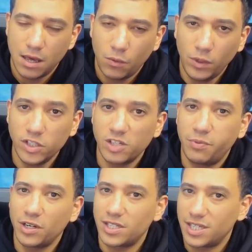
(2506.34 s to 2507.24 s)
once
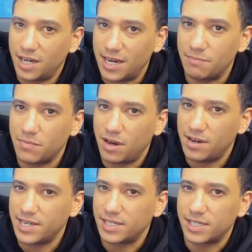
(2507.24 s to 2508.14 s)
upon a time,
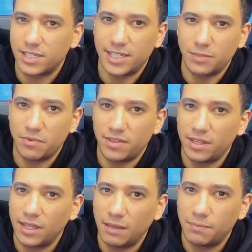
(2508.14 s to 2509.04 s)
I existed
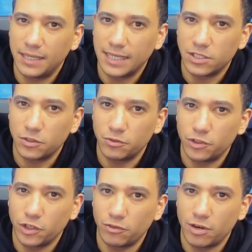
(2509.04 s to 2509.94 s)
within the political
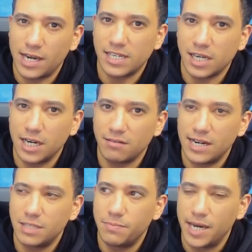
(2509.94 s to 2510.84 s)
genre as
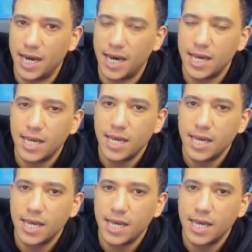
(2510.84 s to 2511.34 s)
Irate Bear,